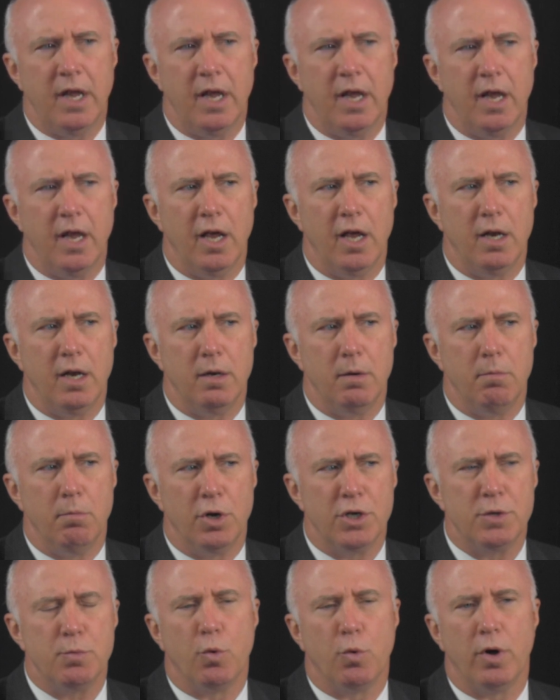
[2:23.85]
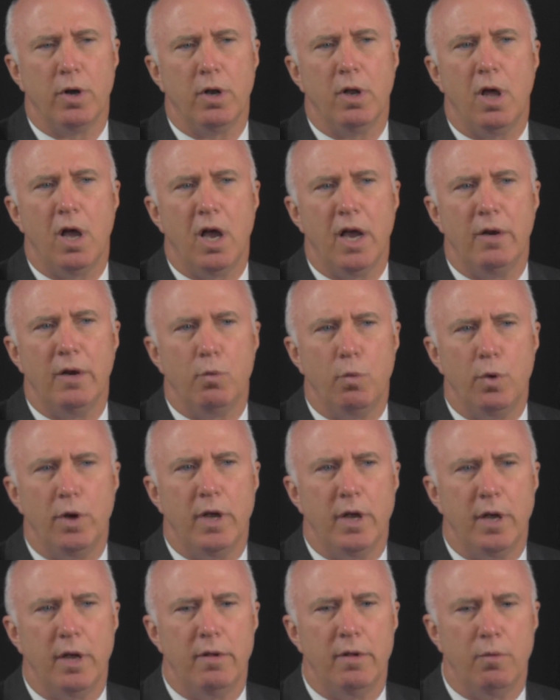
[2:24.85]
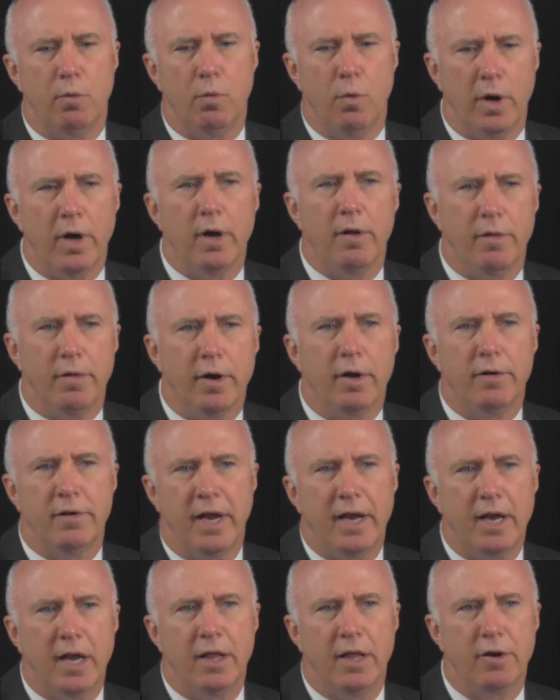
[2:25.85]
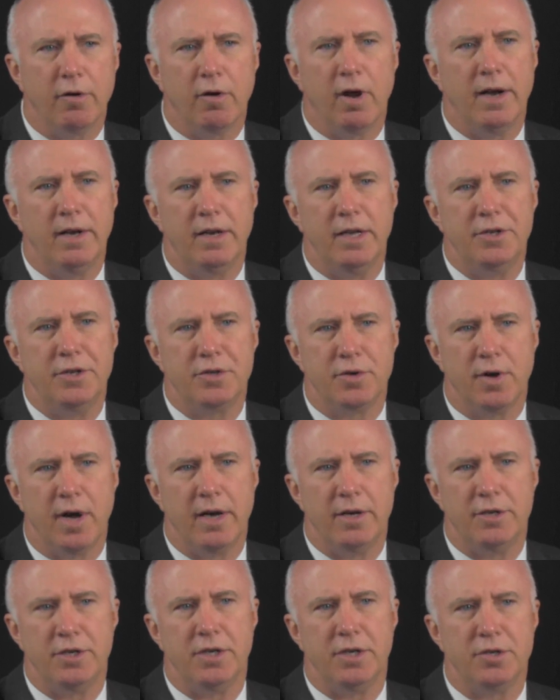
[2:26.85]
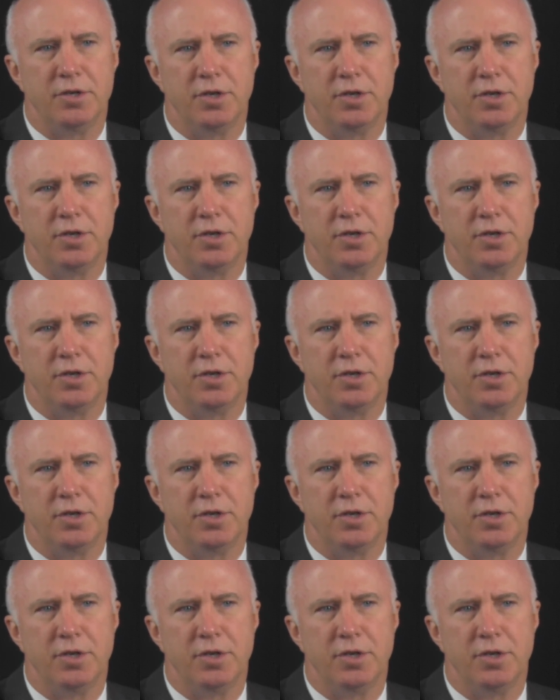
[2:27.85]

and much more in line with where they're taking their IT strategy.